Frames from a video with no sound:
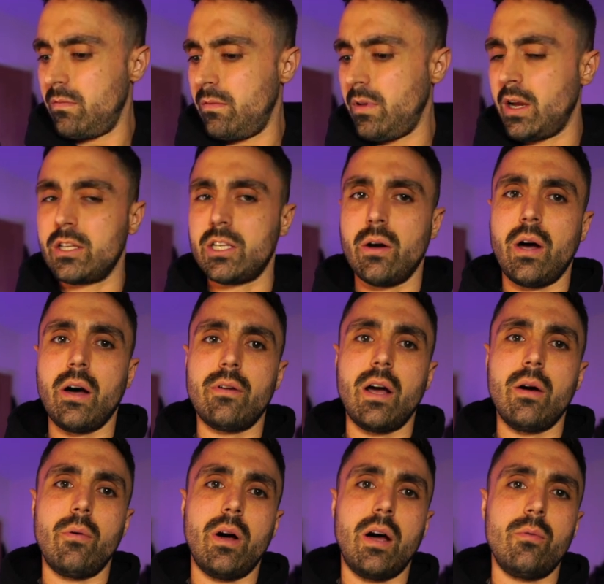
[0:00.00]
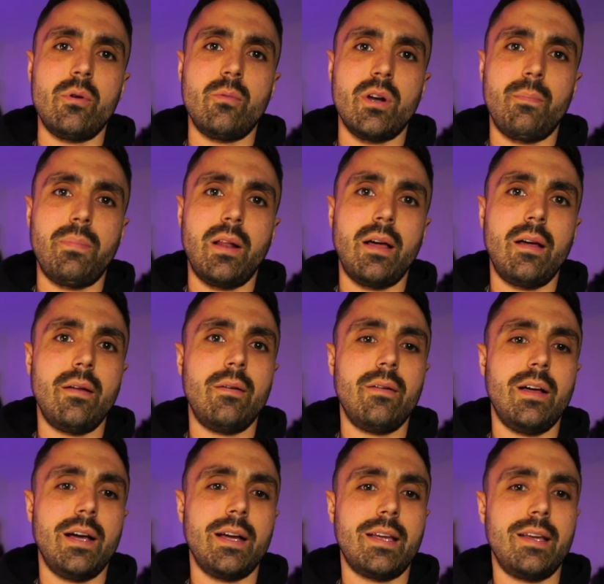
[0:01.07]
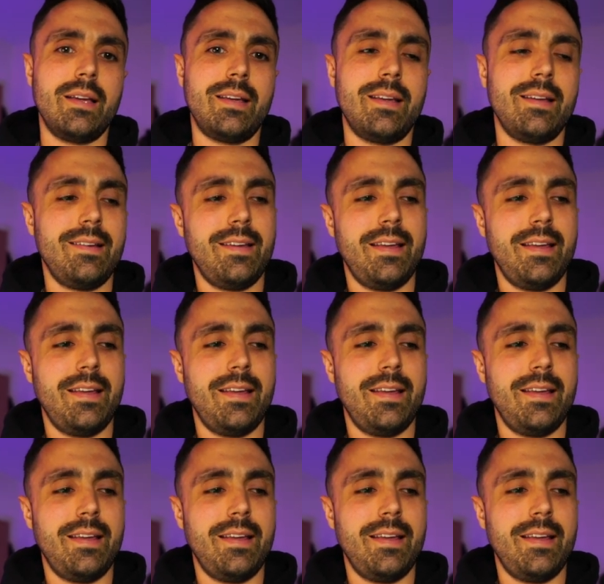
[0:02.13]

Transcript: Yeah, because I, I, I wouldn't want to like